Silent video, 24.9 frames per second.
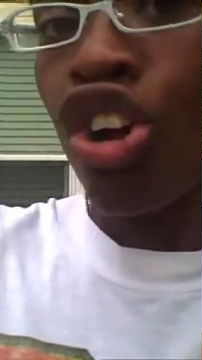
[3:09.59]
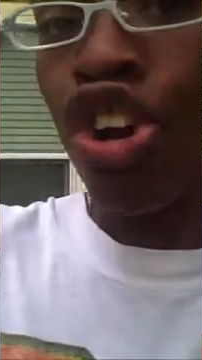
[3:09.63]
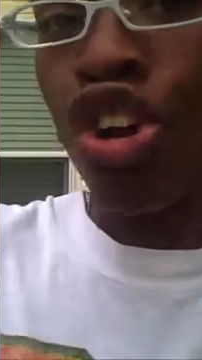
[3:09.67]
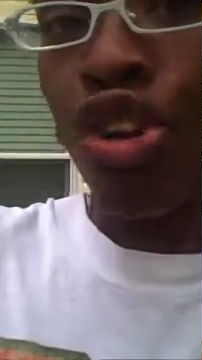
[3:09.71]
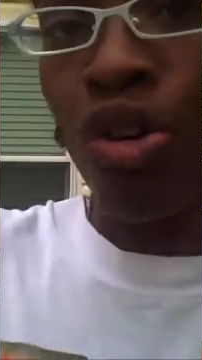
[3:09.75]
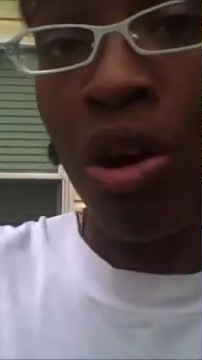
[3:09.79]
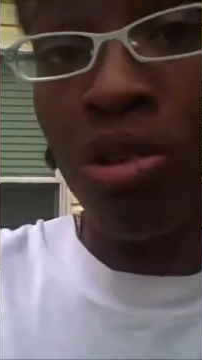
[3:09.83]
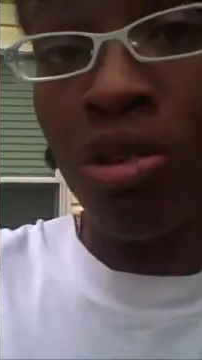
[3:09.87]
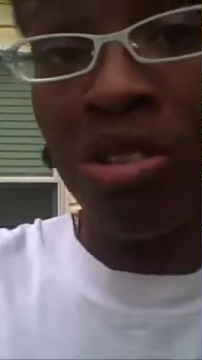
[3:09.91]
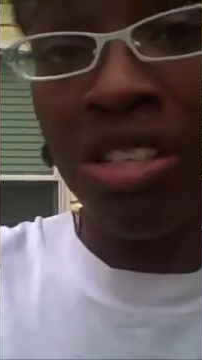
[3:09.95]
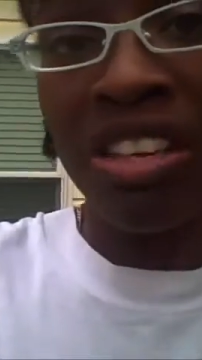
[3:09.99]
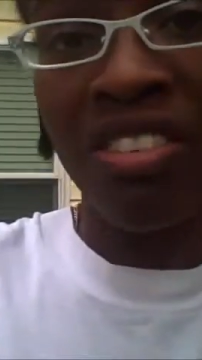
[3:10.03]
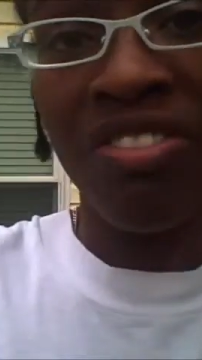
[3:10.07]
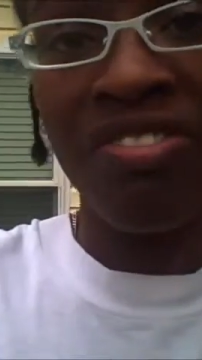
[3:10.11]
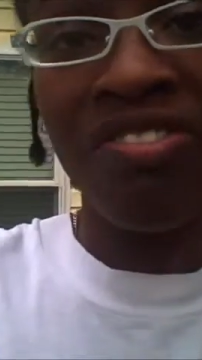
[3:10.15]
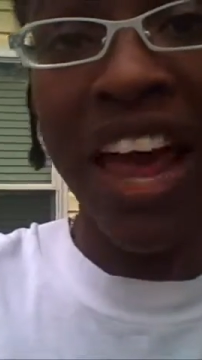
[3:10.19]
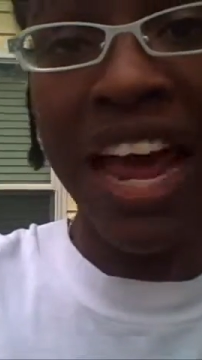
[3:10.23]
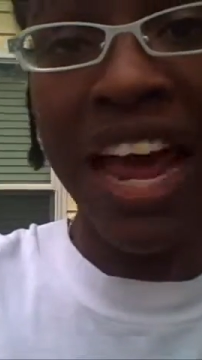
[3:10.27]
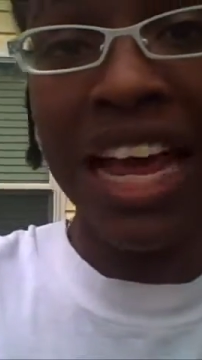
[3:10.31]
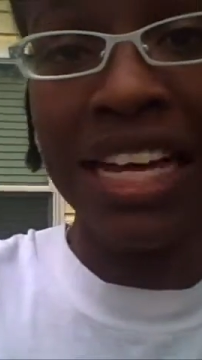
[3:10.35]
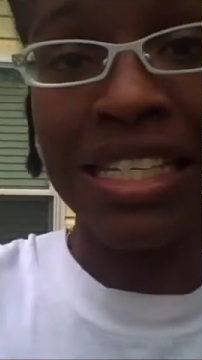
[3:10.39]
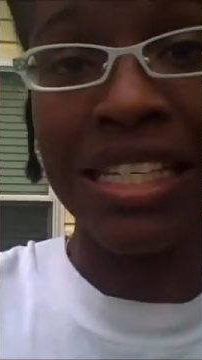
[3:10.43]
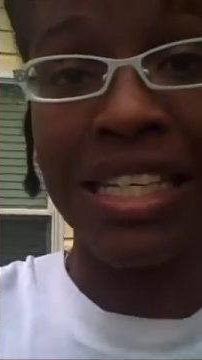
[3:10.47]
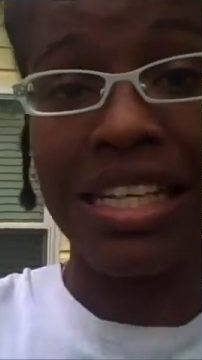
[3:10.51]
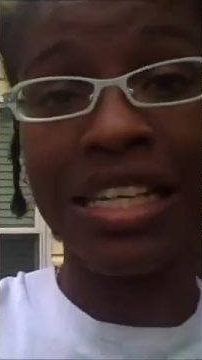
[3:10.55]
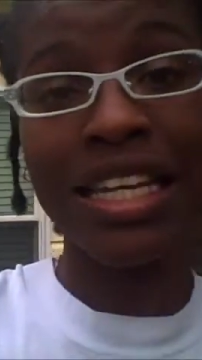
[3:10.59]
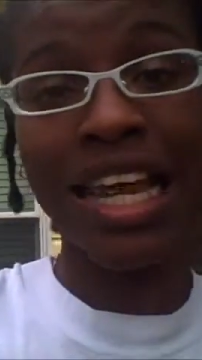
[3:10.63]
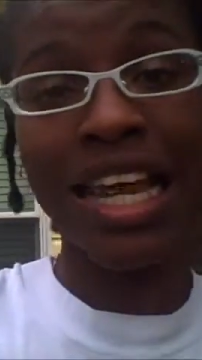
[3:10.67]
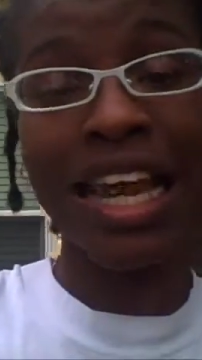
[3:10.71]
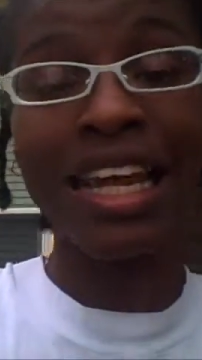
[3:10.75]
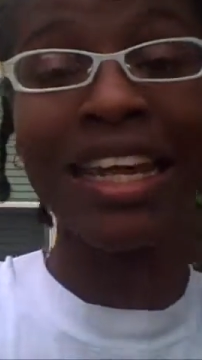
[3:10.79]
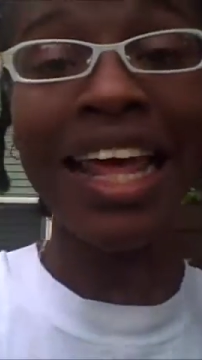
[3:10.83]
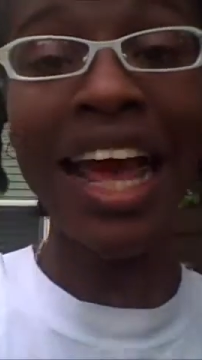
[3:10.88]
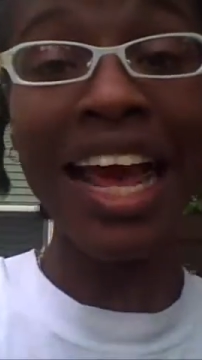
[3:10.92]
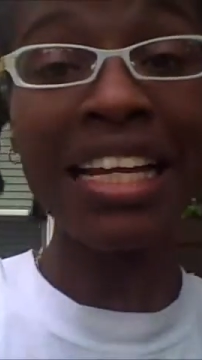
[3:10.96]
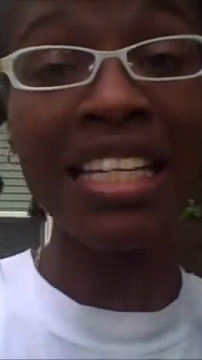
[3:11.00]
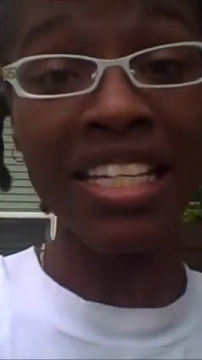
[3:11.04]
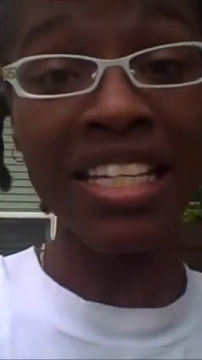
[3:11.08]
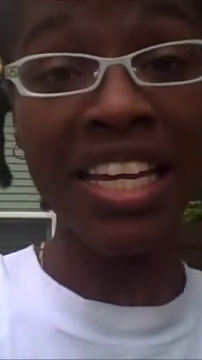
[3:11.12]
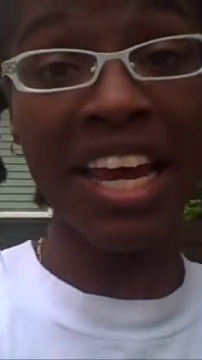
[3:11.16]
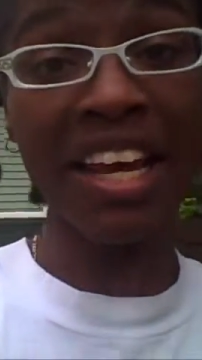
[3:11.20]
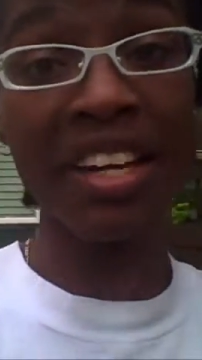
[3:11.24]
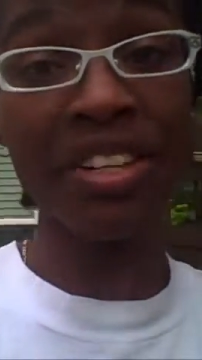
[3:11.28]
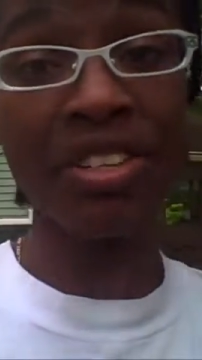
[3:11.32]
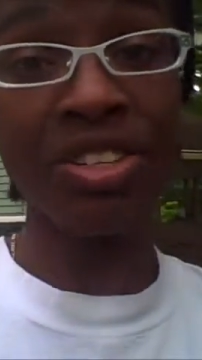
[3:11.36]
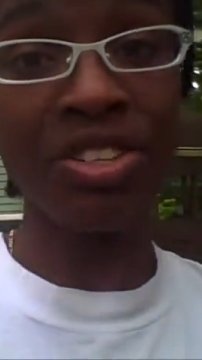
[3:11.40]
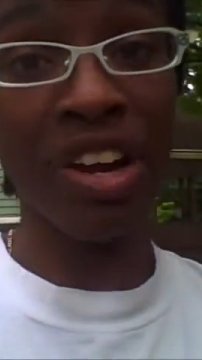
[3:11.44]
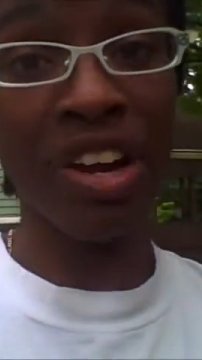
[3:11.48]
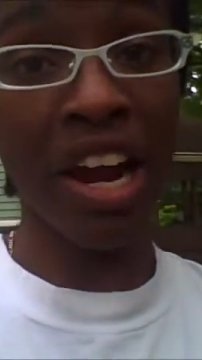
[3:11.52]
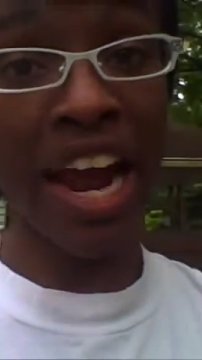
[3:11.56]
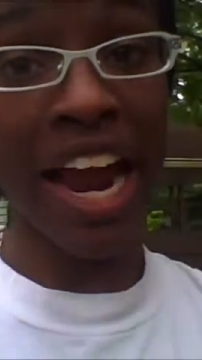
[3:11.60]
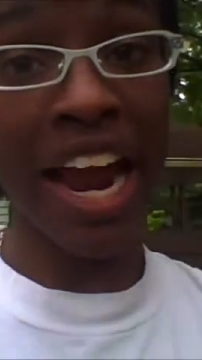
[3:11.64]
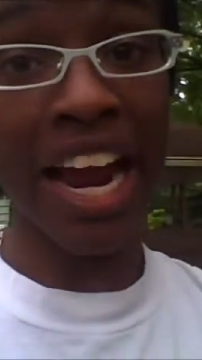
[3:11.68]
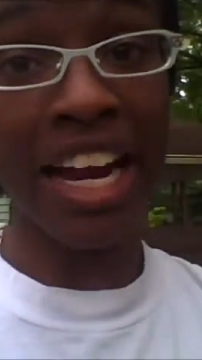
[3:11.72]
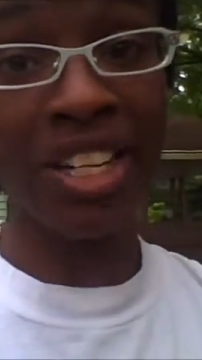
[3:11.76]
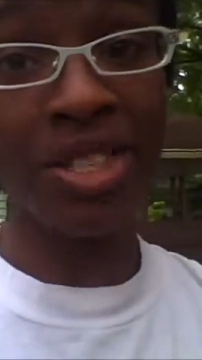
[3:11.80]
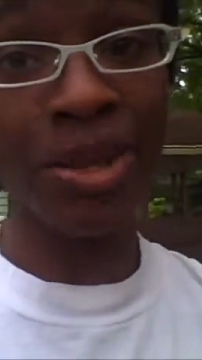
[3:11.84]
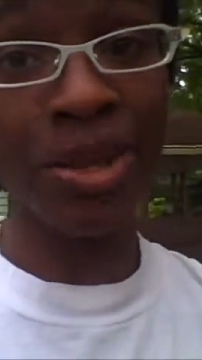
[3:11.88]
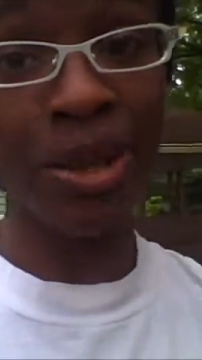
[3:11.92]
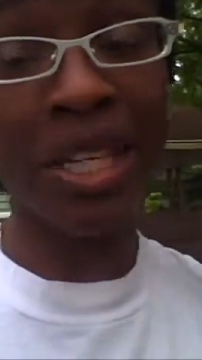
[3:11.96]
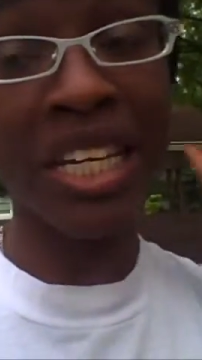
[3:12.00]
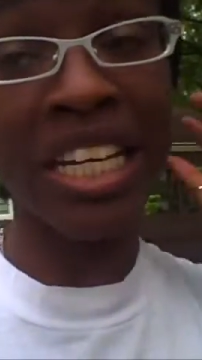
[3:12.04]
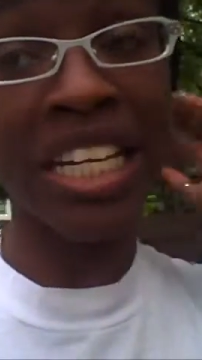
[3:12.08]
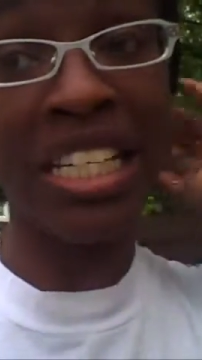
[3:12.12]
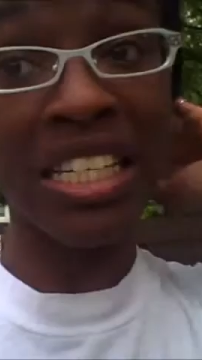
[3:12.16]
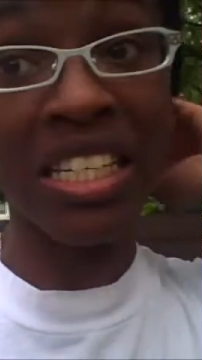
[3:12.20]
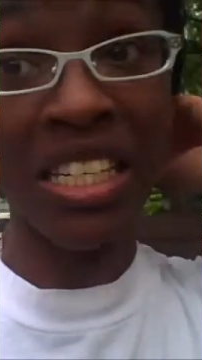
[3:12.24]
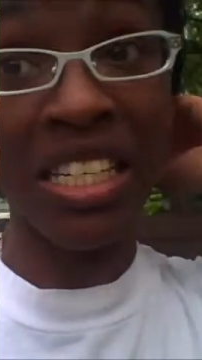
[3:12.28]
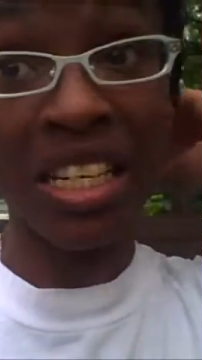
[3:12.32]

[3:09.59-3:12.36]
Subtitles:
grows the fastest, and that texture actually is